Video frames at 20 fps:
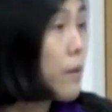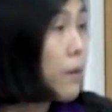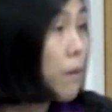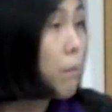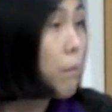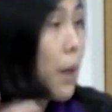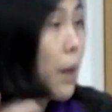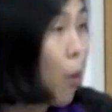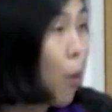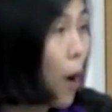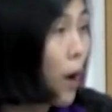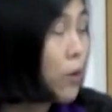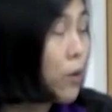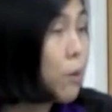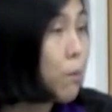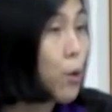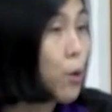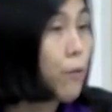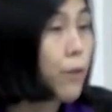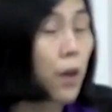may want to
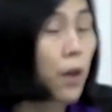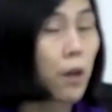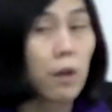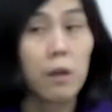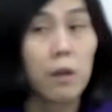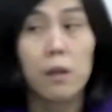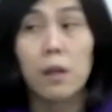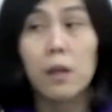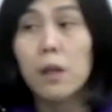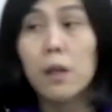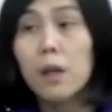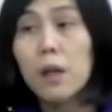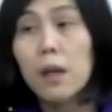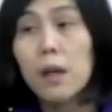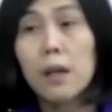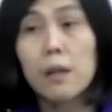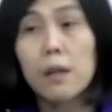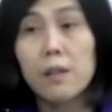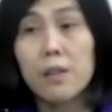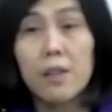move here
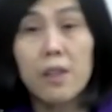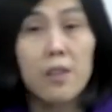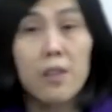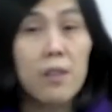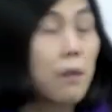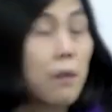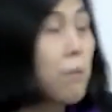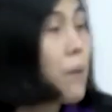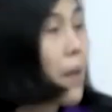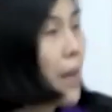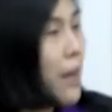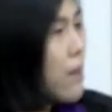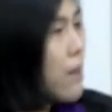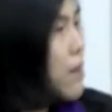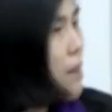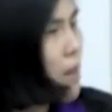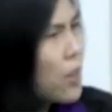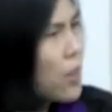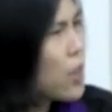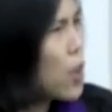this seems like
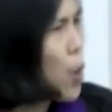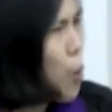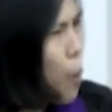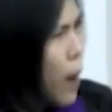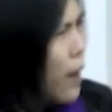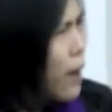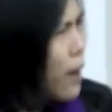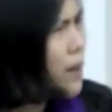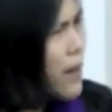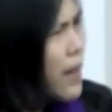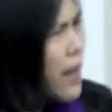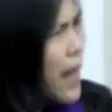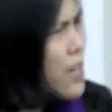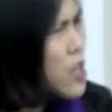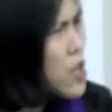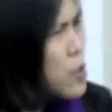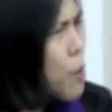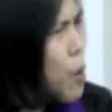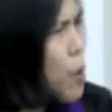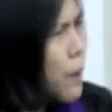uh, no one at
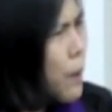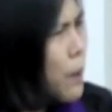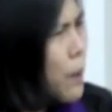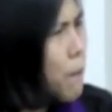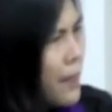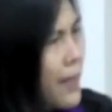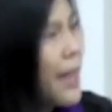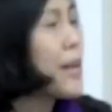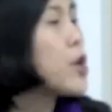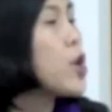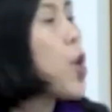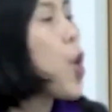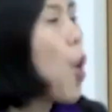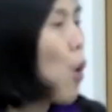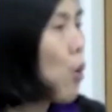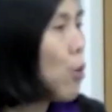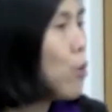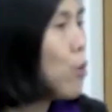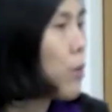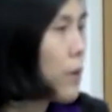this moment, but they
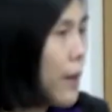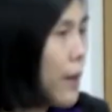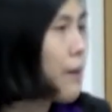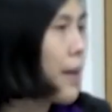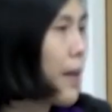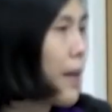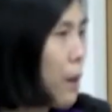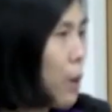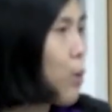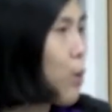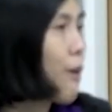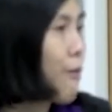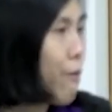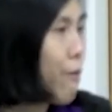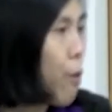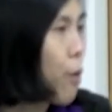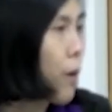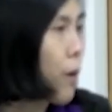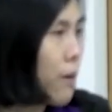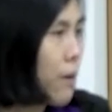know that they're looking
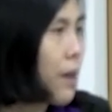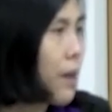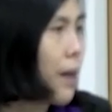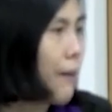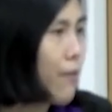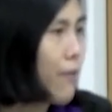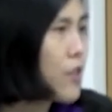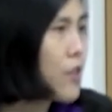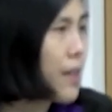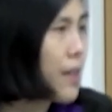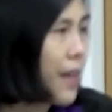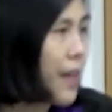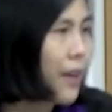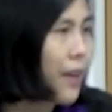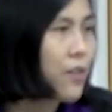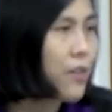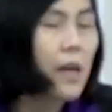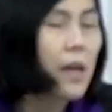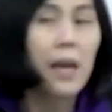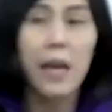for it, uh, just in
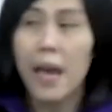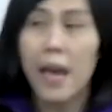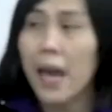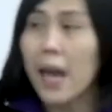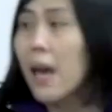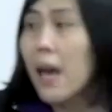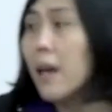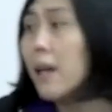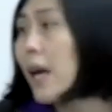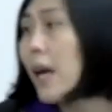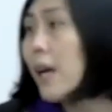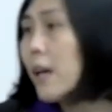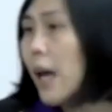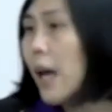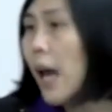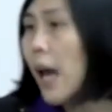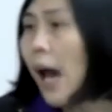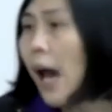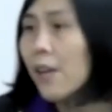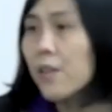case. And I
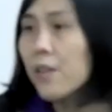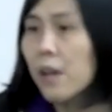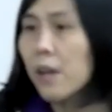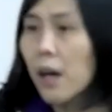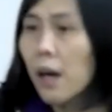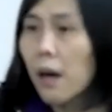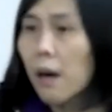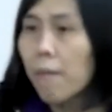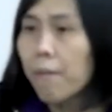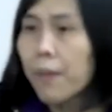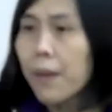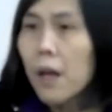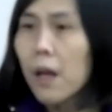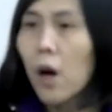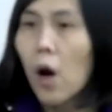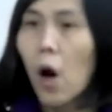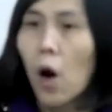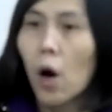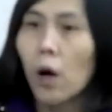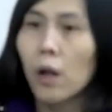asked um,
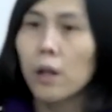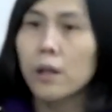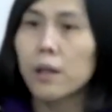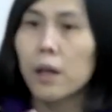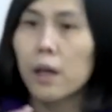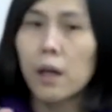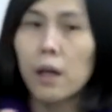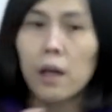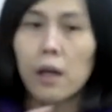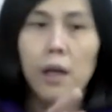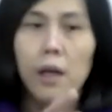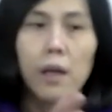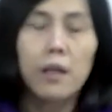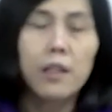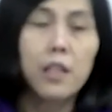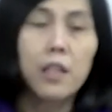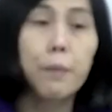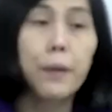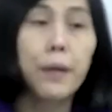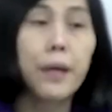all the
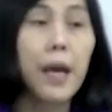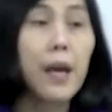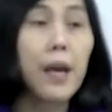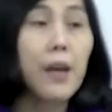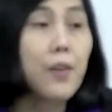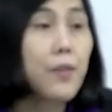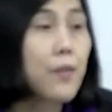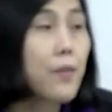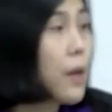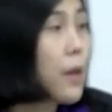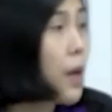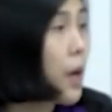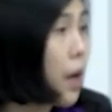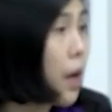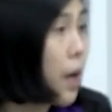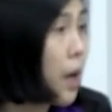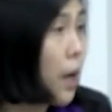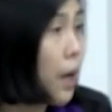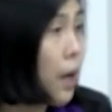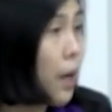DBS
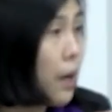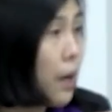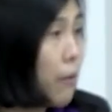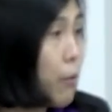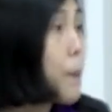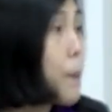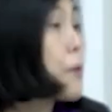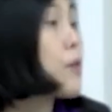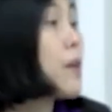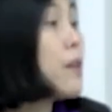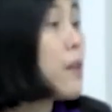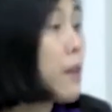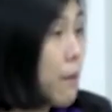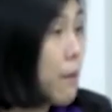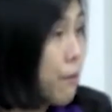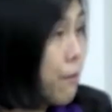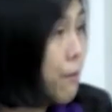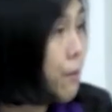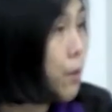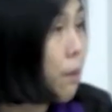uh,
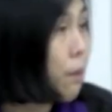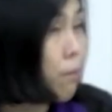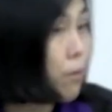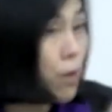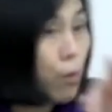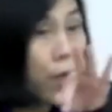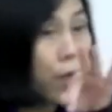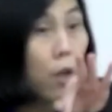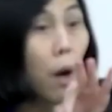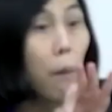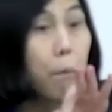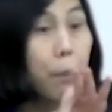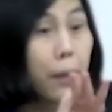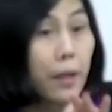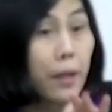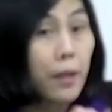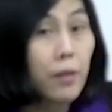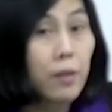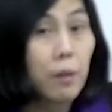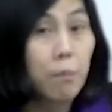representative from three
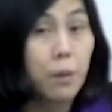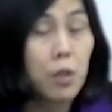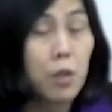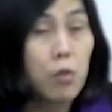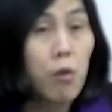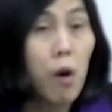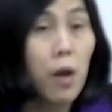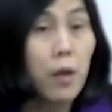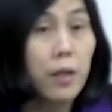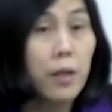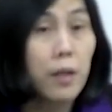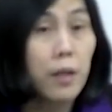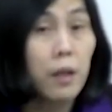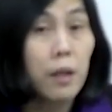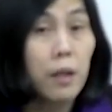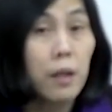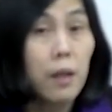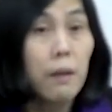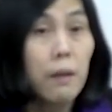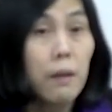companies, uh, Medtronic,
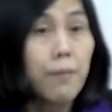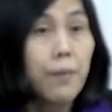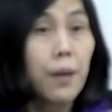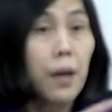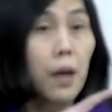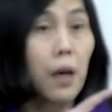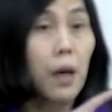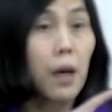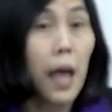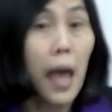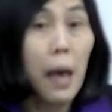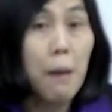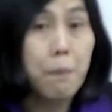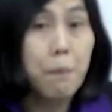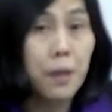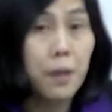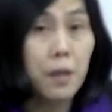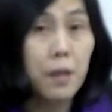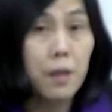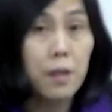uh,
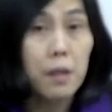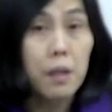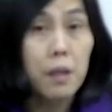Abbott,